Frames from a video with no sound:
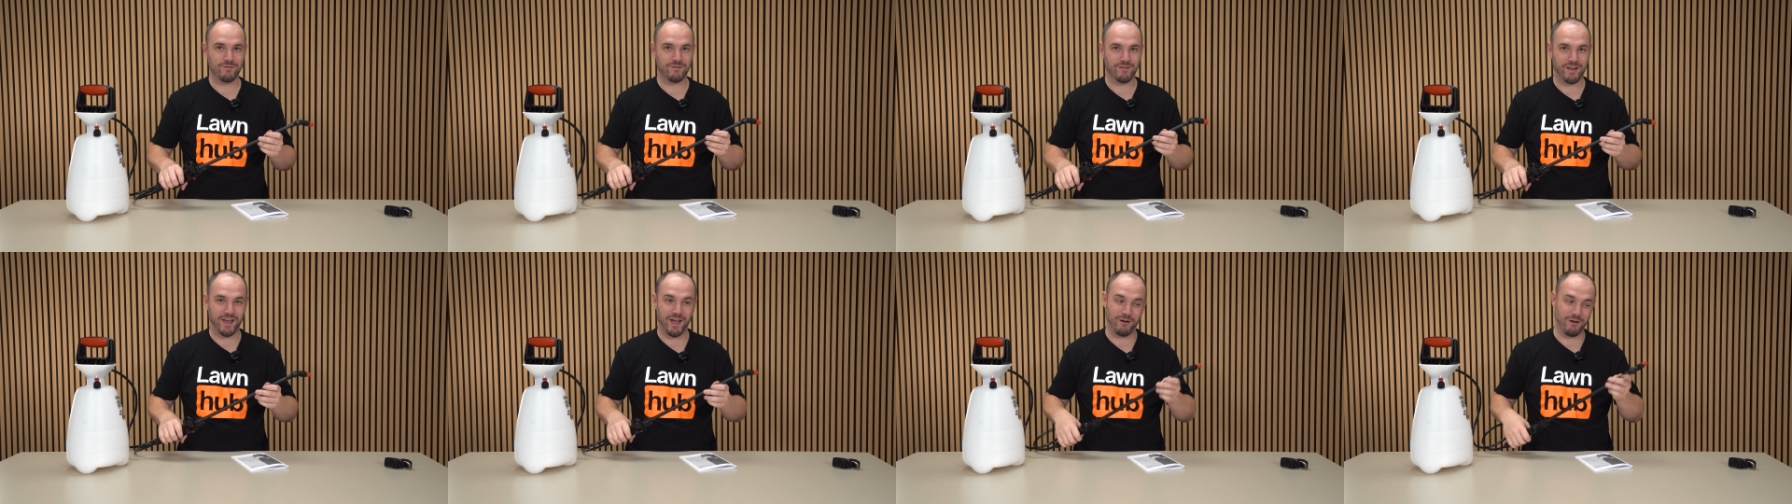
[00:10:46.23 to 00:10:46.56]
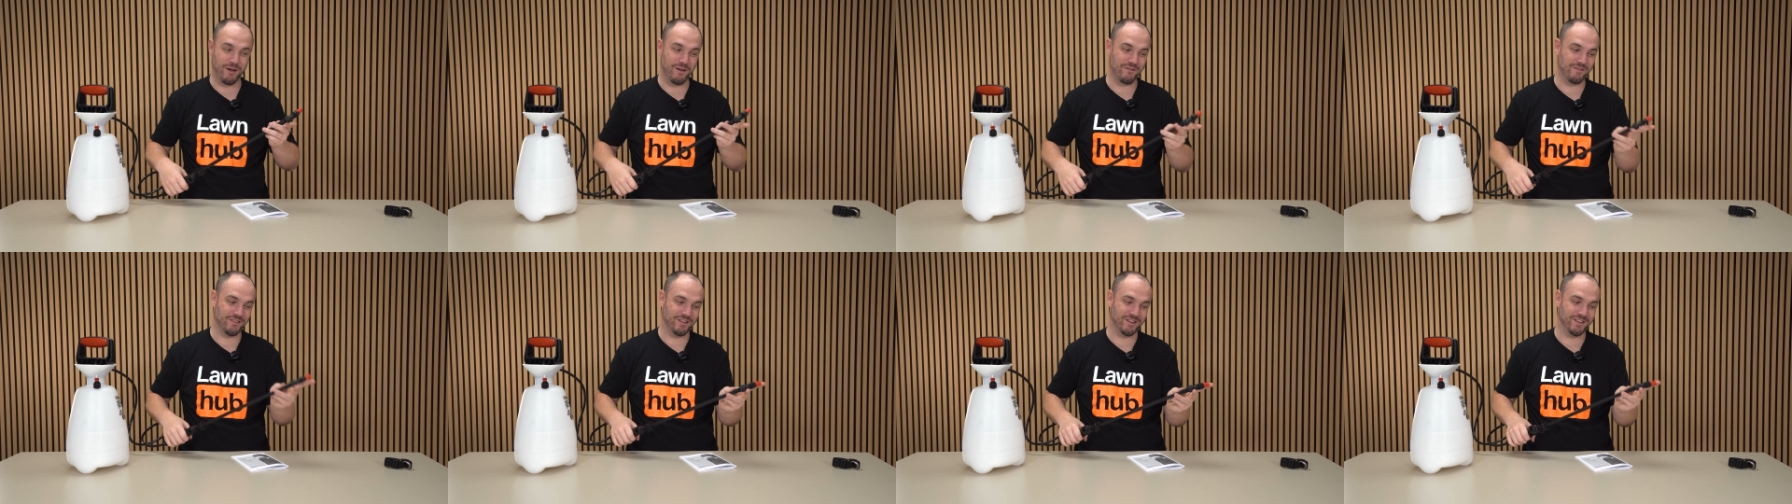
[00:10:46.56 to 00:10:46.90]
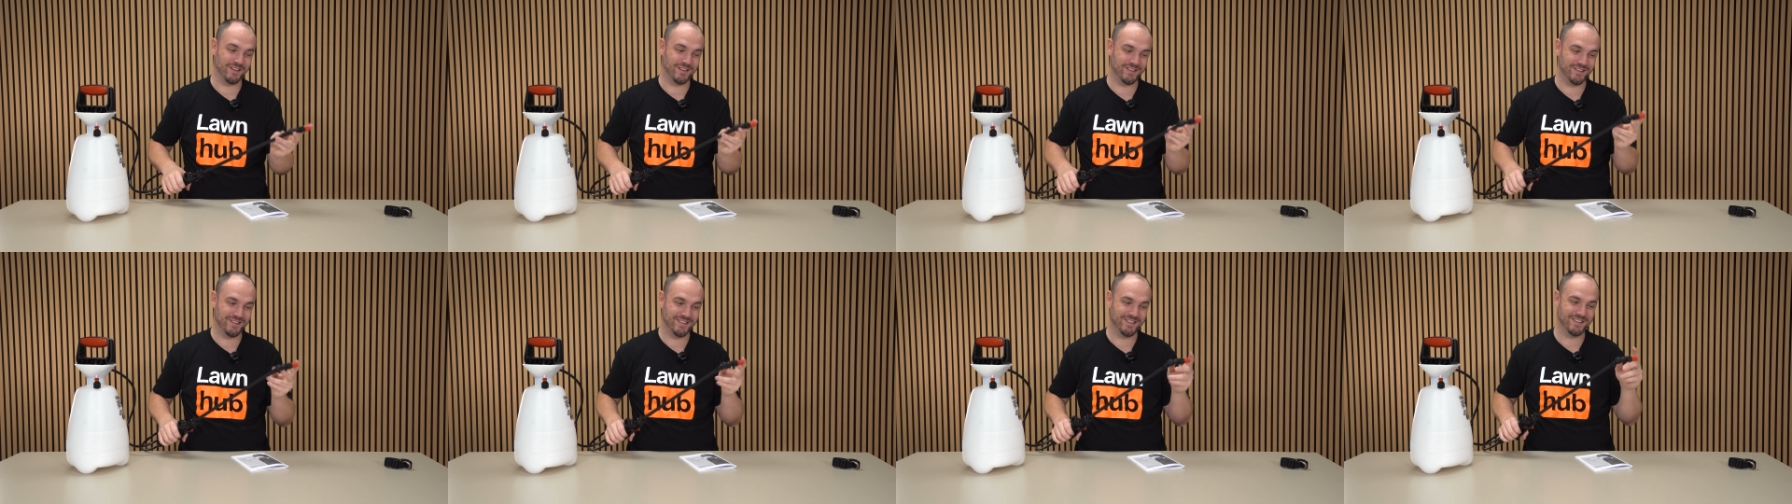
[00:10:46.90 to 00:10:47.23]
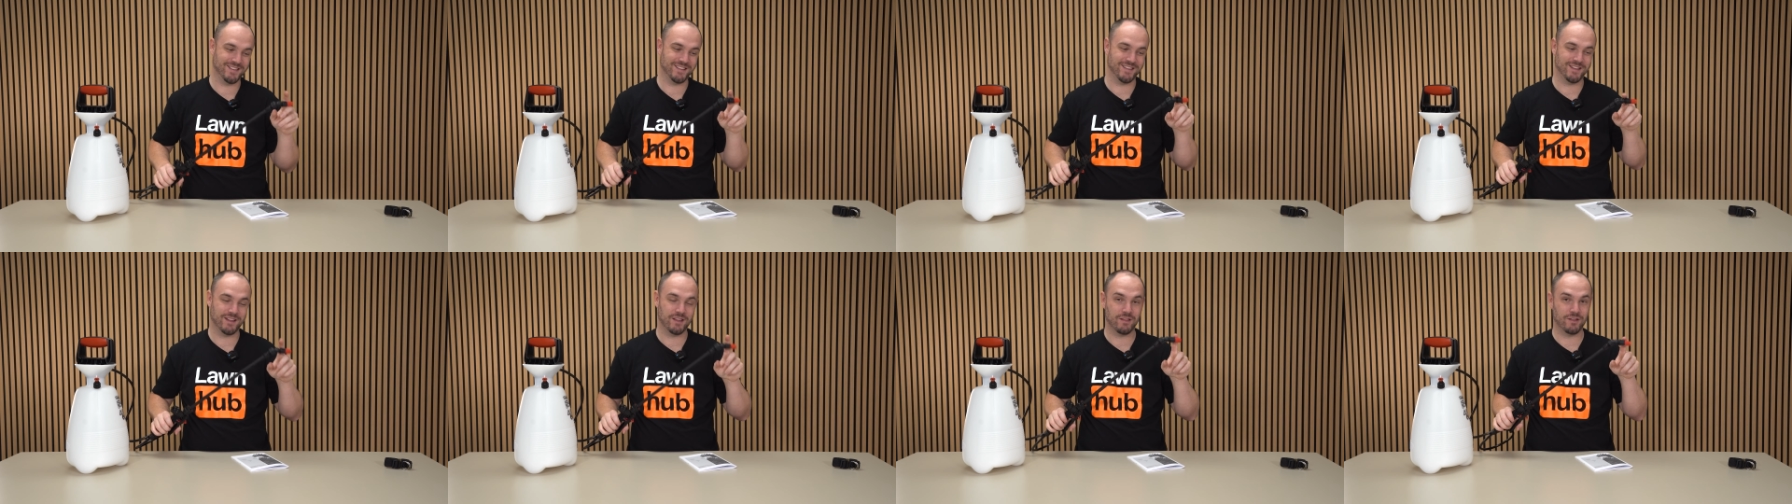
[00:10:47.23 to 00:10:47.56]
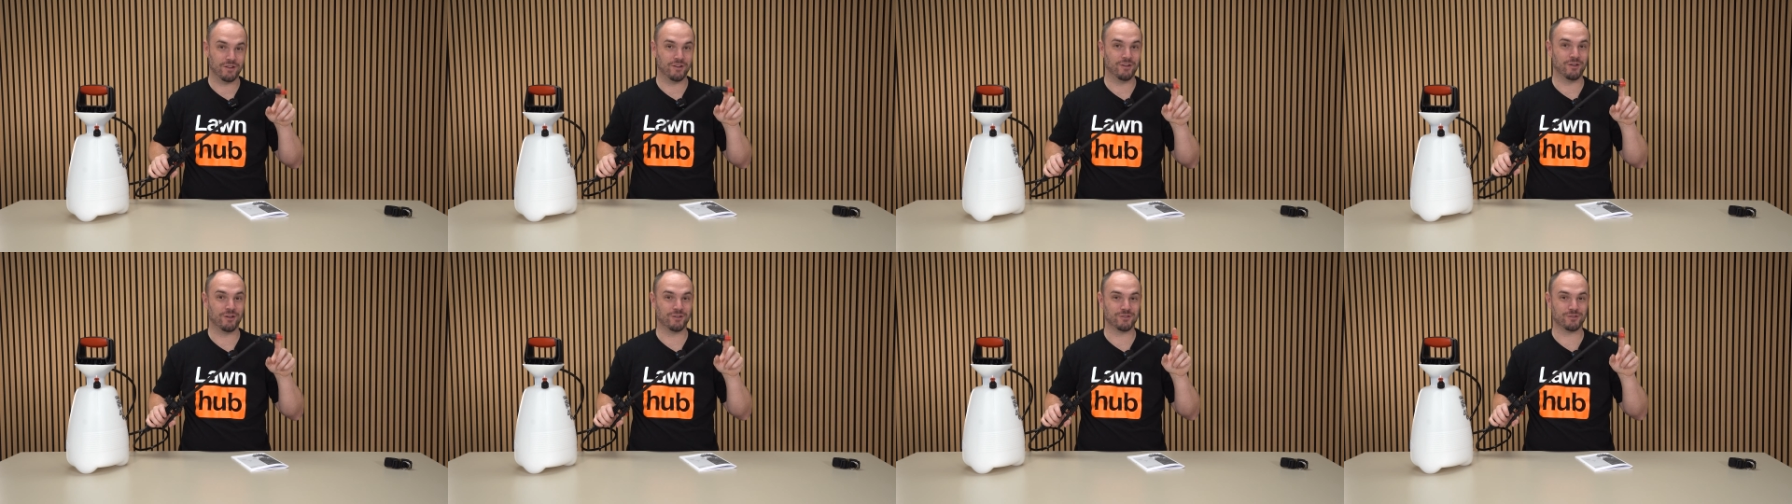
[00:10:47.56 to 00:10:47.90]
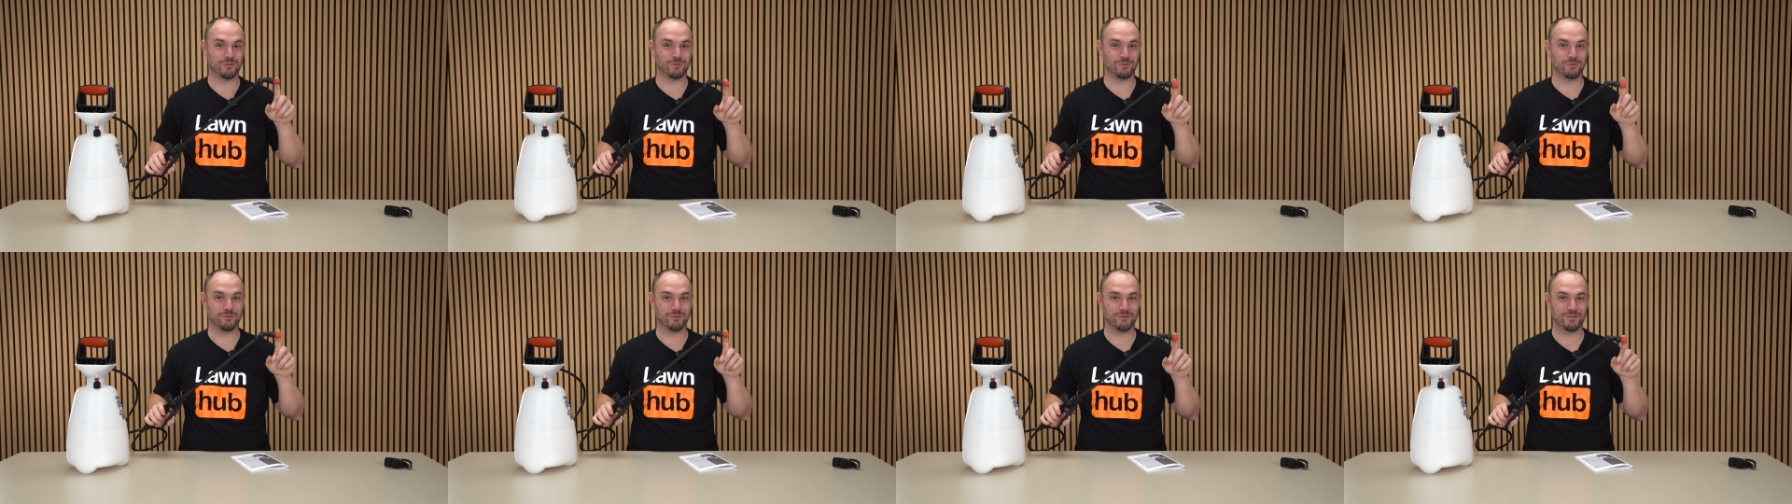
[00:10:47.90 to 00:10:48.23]
However, the
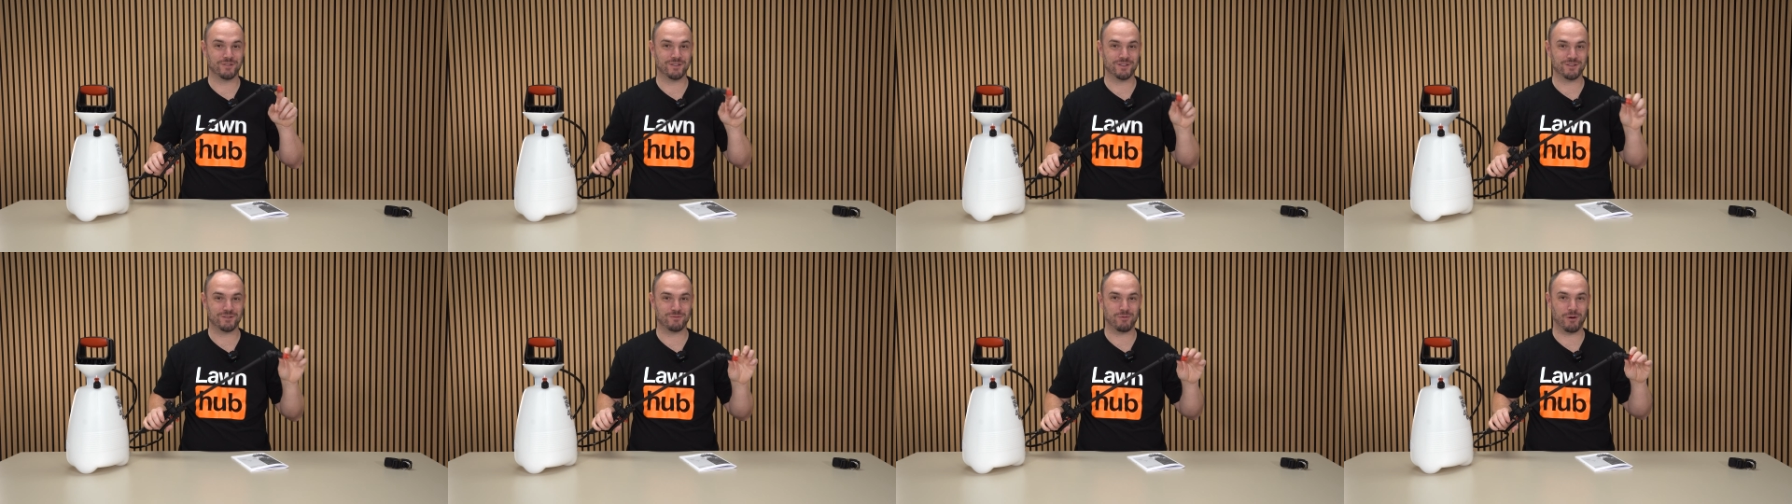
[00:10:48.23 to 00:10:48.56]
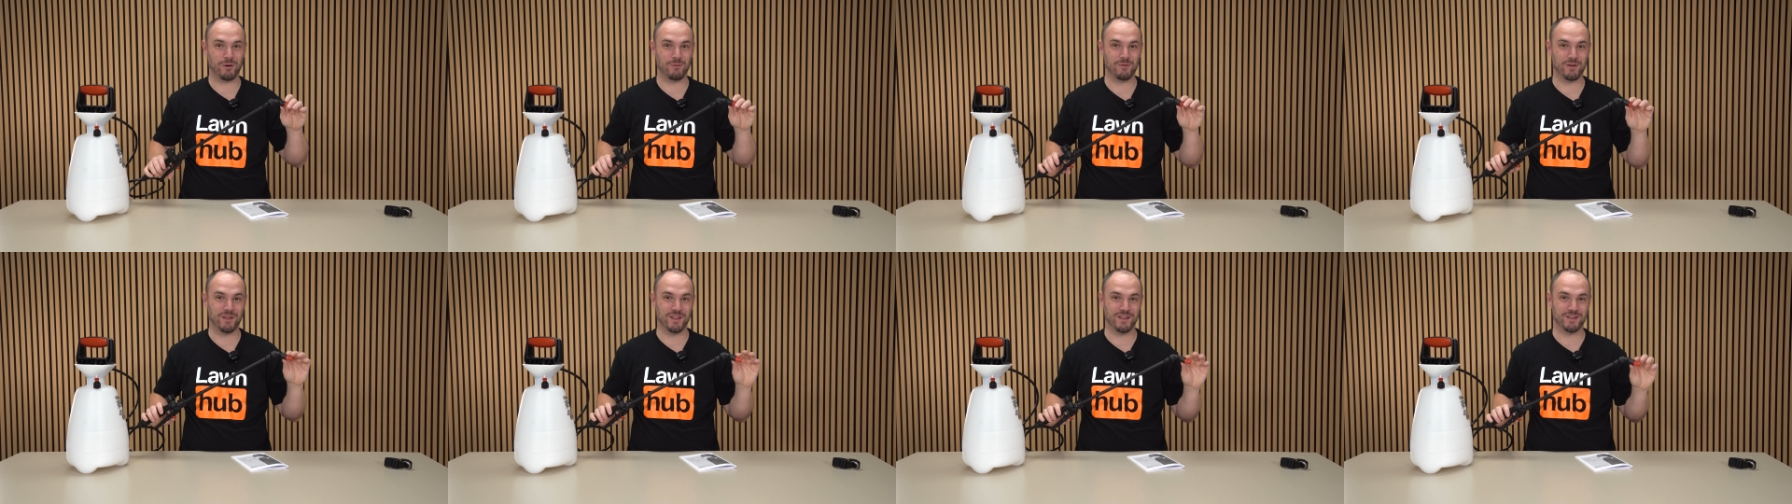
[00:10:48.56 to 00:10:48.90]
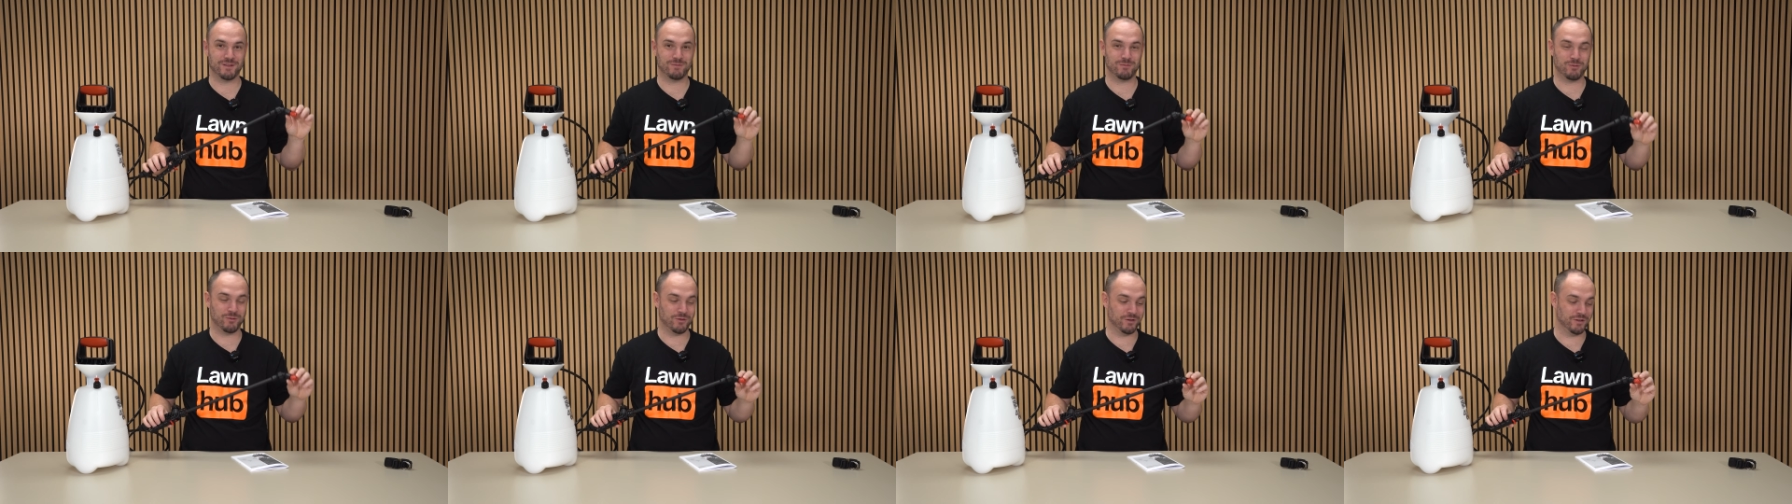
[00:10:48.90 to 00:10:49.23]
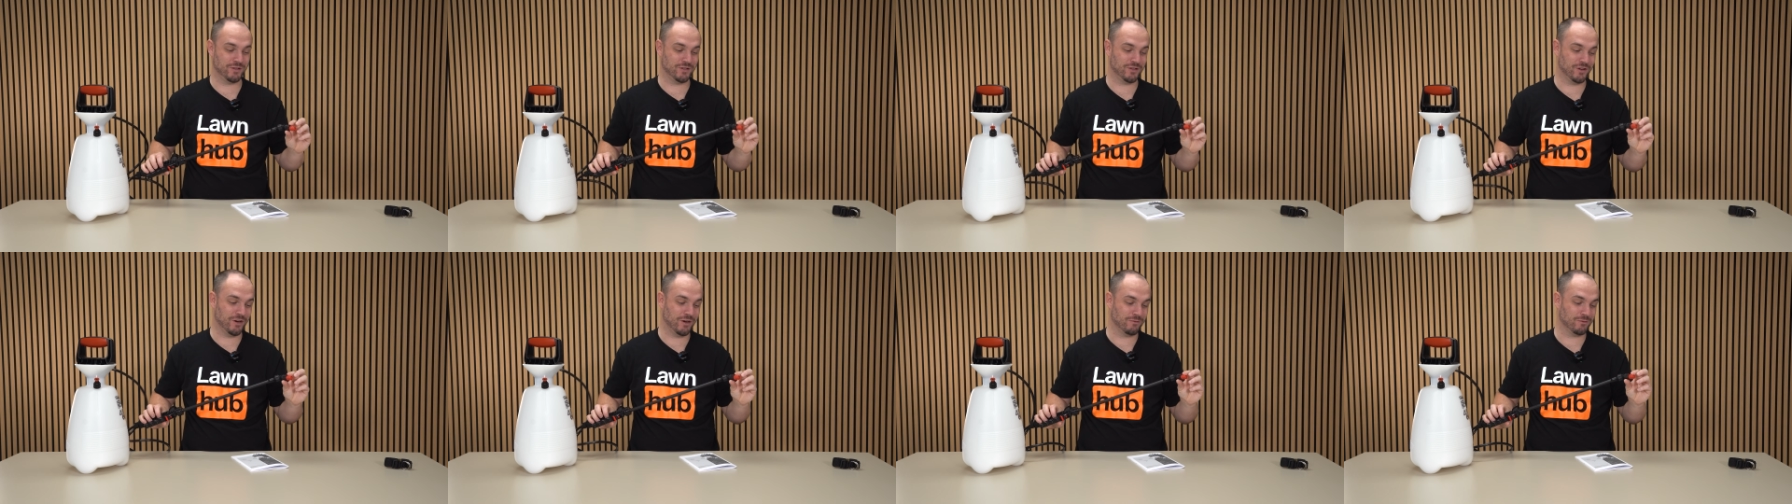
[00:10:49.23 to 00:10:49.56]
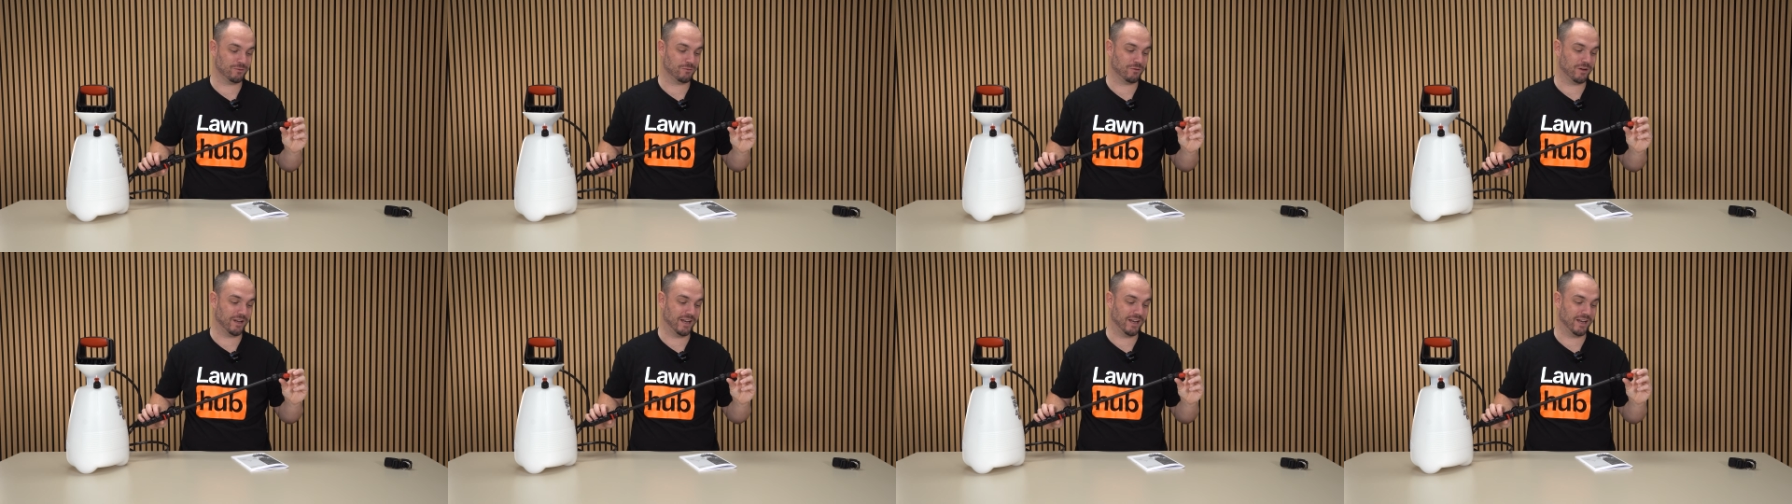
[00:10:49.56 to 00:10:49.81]
nozzle is probably at this point in time